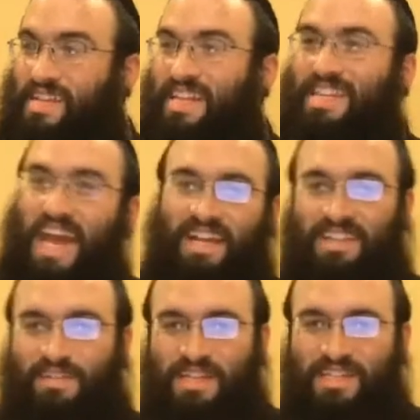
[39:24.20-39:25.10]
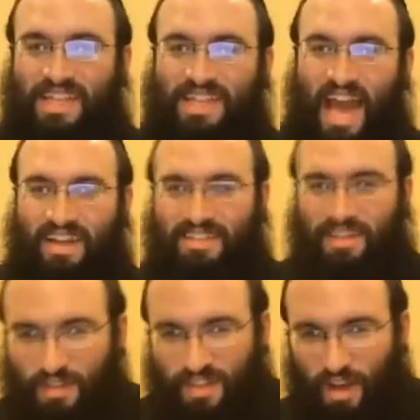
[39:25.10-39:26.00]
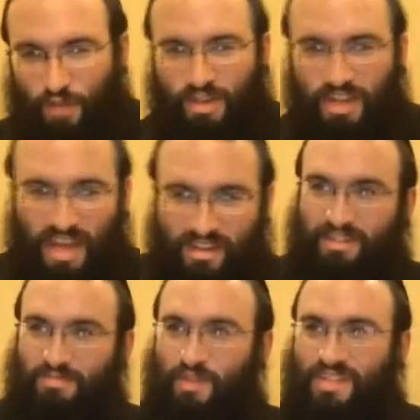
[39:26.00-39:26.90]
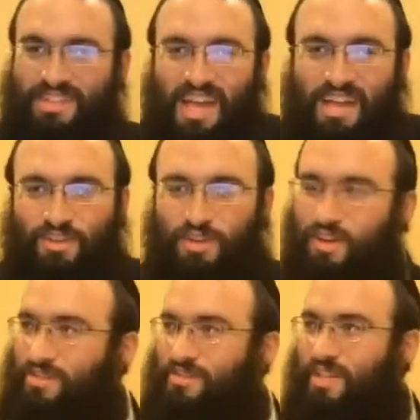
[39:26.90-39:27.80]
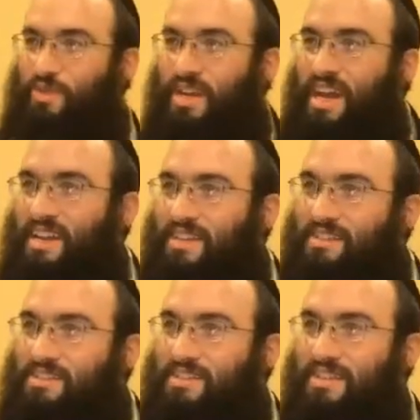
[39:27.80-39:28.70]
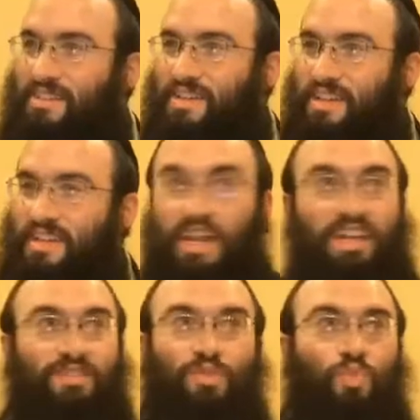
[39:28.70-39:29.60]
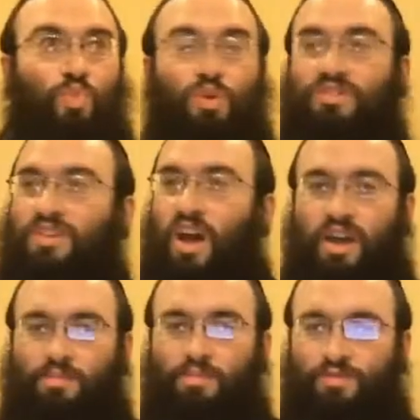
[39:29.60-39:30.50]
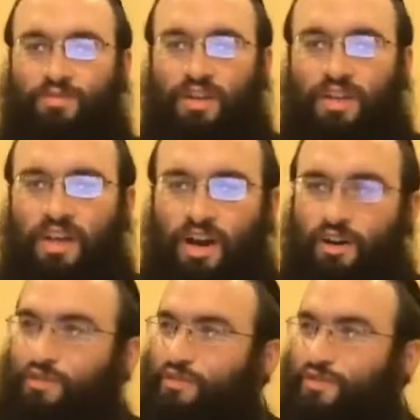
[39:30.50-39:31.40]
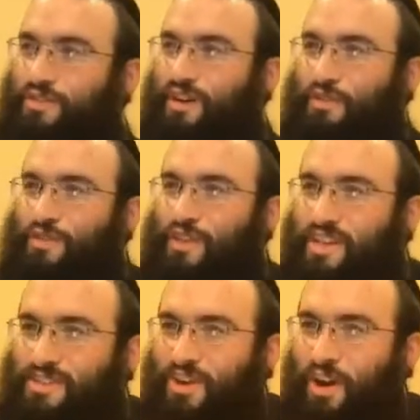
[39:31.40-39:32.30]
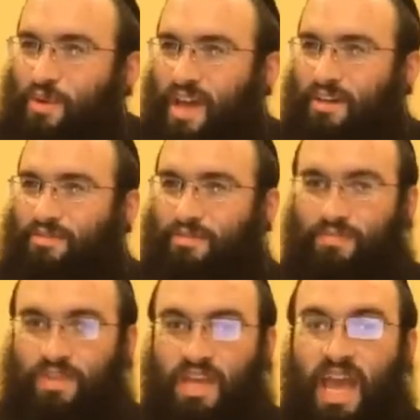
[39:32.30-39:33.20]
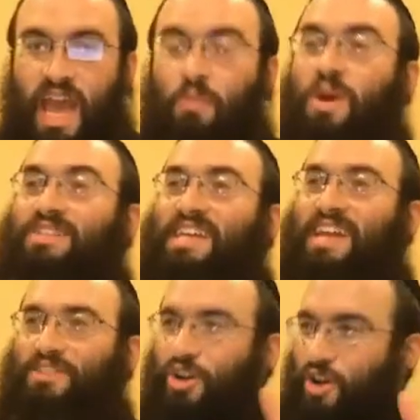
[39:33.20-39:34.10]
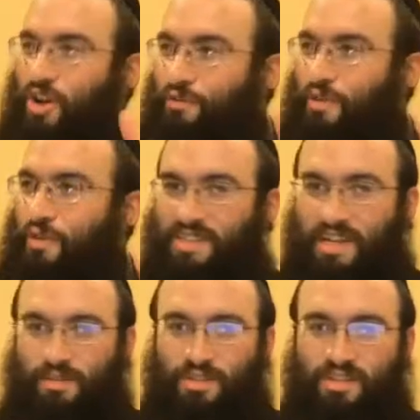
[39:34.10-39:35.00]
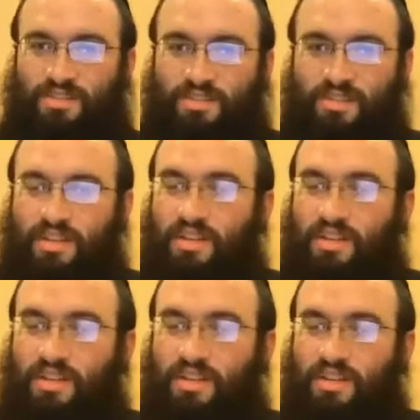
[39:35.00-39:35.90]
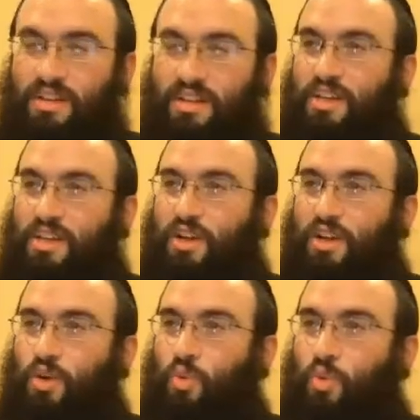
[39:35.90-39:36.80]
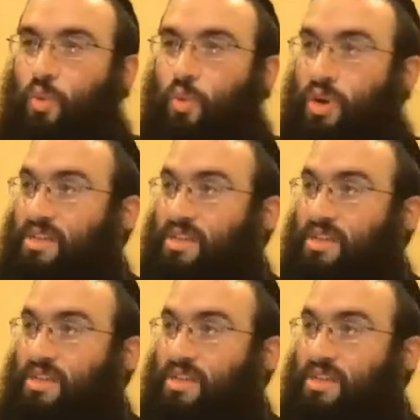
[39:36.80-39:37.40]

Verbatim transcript: Negativity is the activity of a nega. It's the Yetzirah. That's what a nega is. Nega is the worst type of of of Yetzirah we have. Where's that Yetzirah come from? Let's end with this. Where does